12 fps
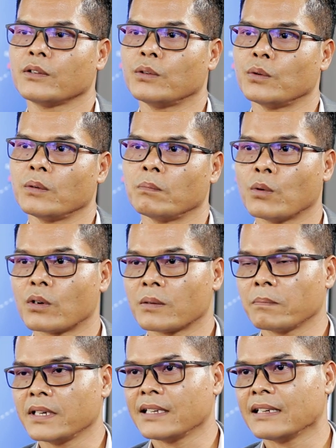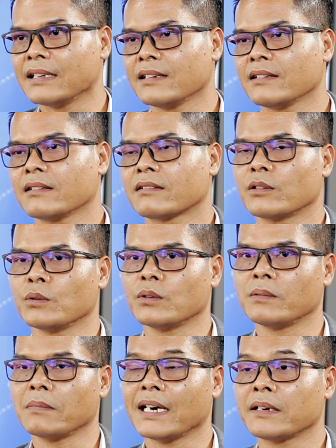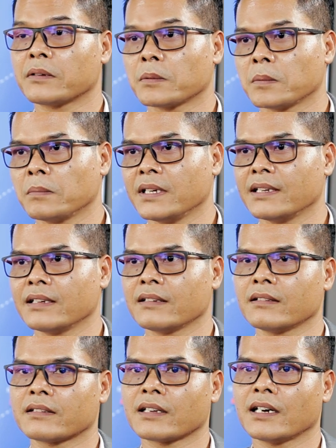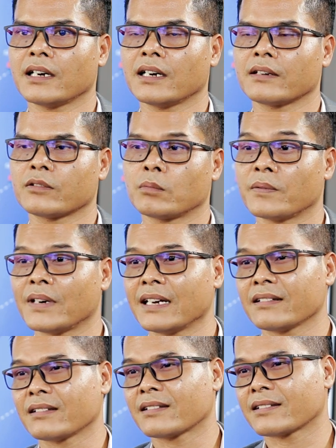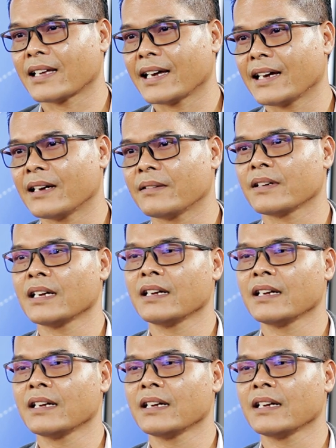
doing board meetings, doing management meetings, supervising staff.